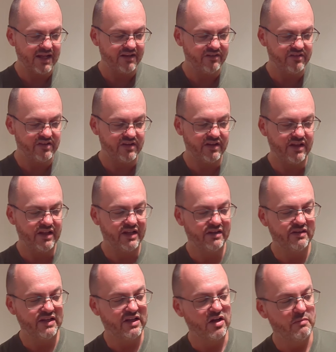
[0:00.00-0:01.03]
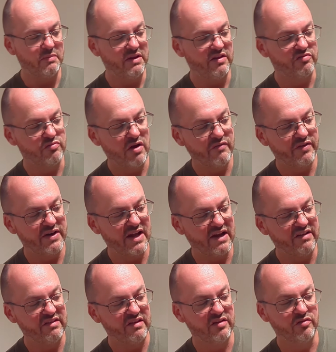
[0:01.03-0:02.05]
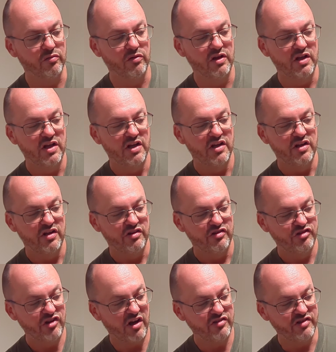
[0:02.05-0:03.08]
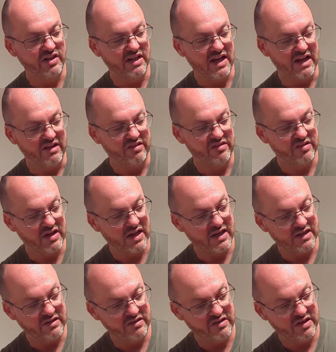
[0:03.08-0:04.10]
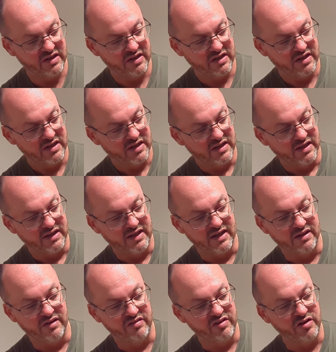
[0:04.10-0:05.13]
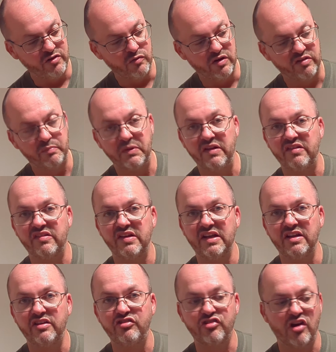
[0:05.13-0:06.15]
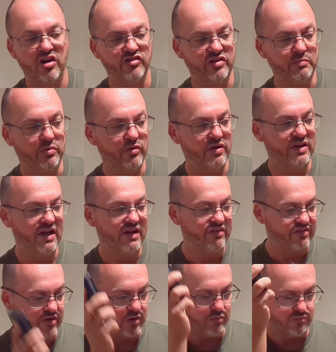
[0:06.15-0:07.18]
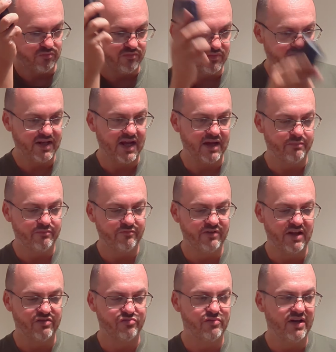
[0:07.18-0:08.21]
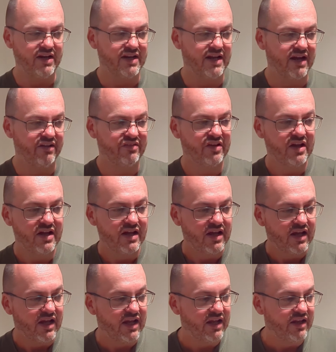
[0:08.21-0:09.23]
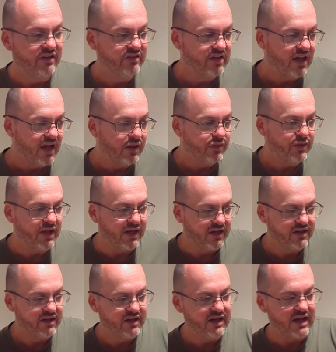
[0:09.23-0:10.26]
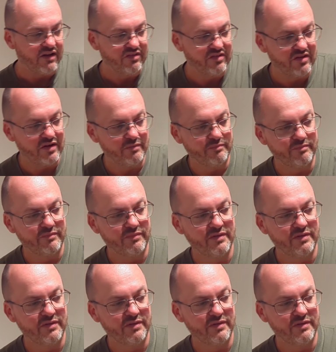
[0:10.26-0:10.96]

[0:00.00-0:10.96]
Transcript: and they come in this rather nice little charging case, and there's a USB-C charging point there, so that's really nice. And I think, yes,